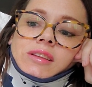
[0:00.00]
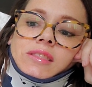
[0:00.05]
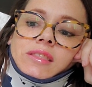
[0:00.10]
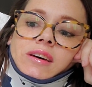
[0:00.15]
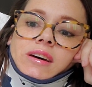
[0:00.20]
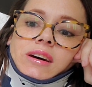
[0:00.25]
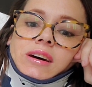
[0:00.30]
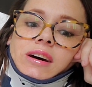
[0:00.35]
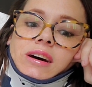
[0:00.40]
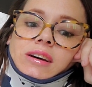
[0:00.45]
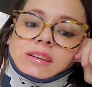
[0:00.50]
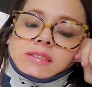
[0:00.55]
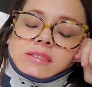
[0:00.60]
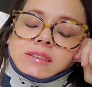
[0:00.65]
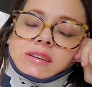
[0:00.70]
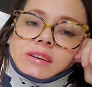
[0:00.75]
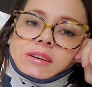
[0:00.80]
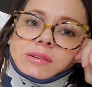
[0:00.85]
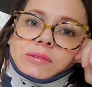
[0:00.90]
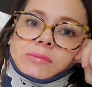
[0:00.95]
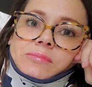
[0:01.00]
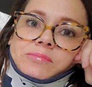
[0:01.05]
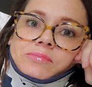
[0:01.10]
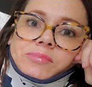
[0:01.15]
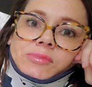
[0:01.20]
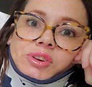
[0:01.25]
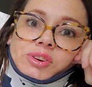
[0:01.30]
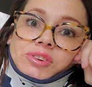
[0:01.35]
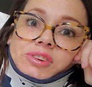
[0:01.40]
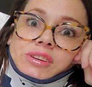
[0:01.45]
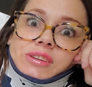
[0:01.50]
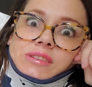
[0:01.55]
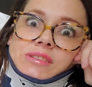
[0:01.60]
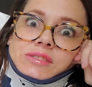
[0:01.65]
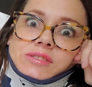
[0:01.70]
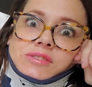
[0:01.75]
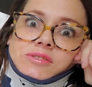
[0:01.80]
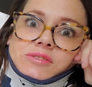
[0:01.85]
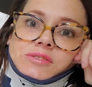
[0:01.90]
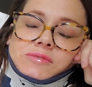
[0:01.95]
that um, your
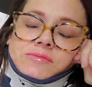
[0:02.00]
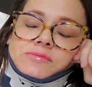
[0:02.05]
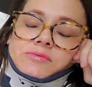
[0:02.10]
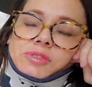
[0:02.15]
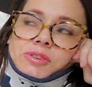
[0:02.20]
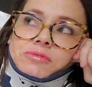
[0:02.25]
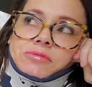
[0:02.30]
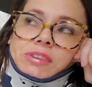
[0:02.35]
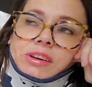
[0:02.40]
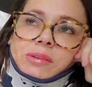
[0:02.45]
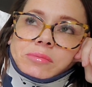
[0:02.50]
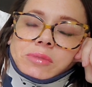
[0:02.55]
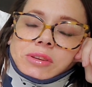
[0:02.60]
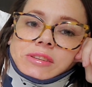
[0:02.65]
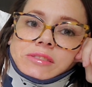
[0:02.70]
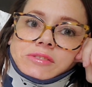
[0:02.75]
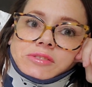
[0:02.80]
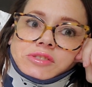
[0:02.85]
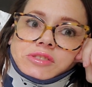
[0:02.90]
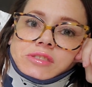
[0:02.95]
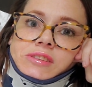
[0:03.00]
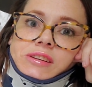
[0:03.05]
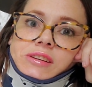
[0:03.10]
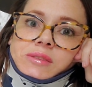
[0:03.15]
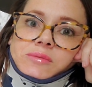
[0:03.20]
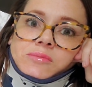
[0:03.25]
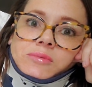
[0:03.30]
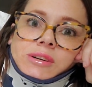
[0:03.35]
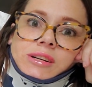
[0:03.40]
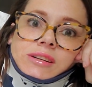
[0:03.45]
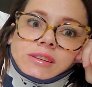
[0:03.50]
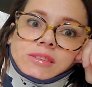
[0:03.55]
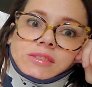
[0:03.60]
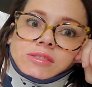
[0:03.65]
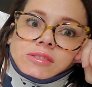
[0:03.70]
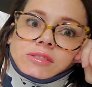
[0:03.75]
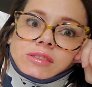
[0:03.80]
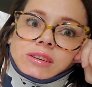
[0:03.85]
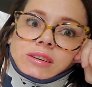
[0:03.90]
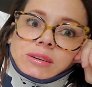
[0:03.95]
kids or your families are staying
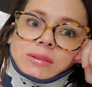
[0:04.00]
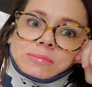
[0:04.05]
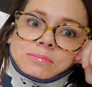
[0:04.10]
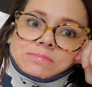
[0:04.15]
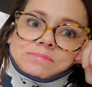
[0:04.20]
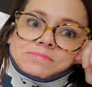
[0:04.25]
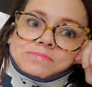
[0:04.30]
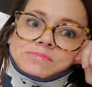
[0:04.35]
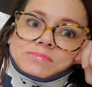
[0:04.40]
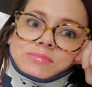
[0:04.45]
well, um,